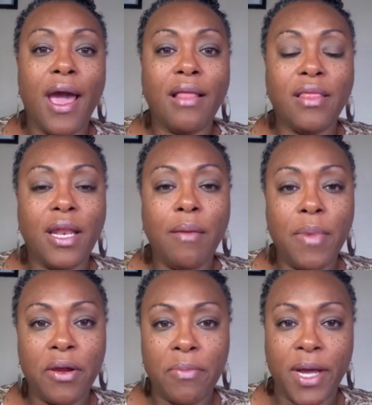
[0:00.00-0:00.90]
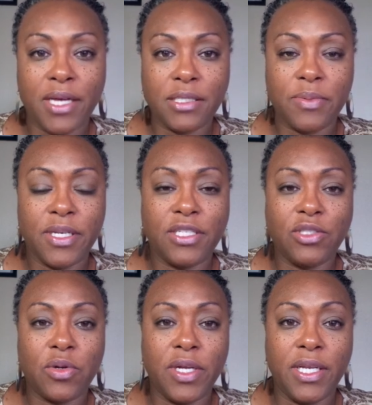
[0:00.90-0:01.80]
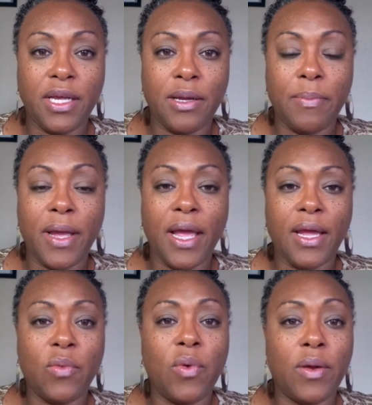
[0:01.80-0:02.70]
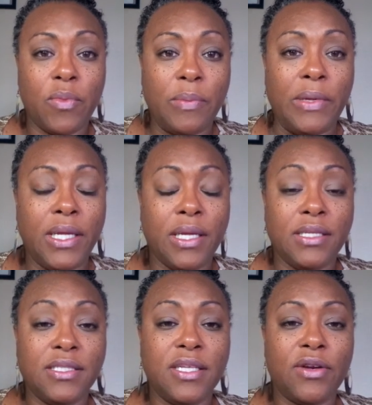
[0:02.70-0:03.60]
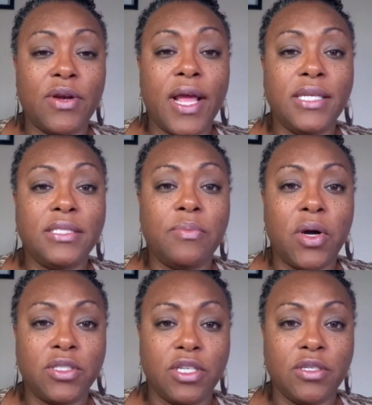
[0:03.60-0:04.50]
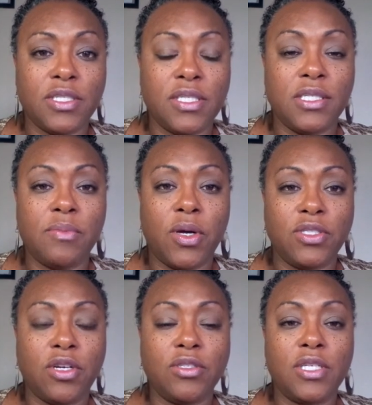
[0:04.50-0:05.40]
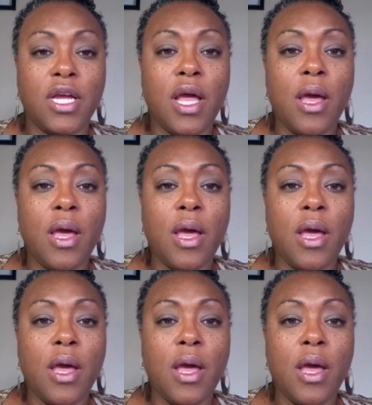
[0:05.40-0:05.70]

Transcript: And then I married my husband and joined him in what would be considered a small church. It's a small church